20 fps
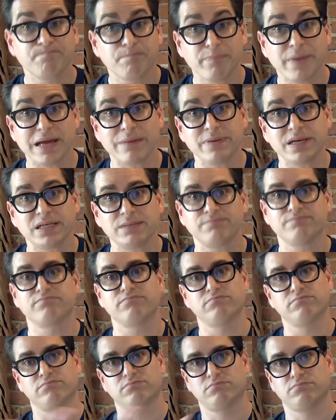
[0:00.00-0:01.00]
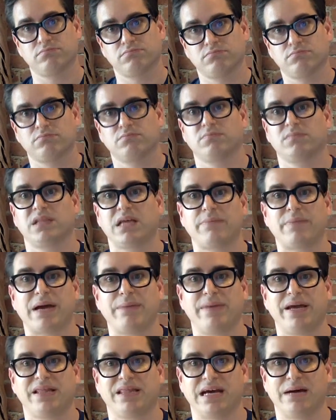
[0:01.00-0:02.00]
maybe they
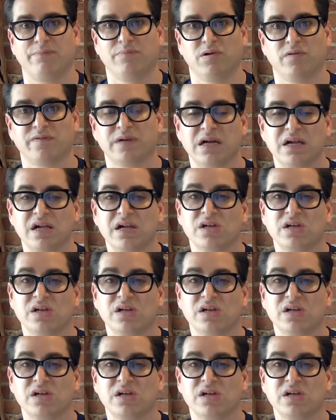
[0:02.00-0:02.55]
might make that move.